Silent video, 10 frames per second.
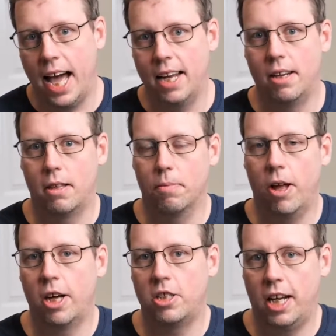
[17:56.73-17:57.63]
add it to the
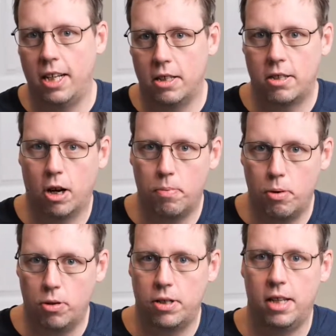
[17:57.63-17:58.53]
blockchain and start
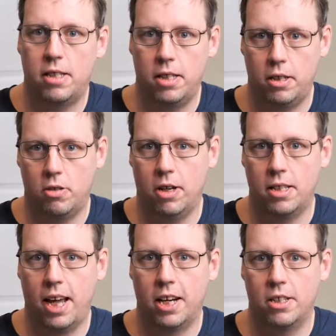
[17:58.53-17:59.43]
processing these
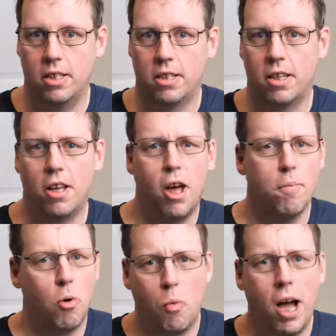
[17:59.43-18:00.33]
transactions.
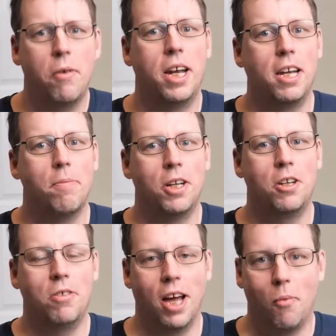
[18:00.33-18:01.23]
But why would anybody
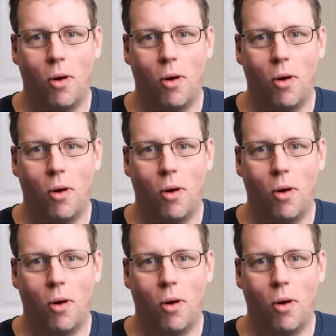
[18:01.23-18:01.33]
do that?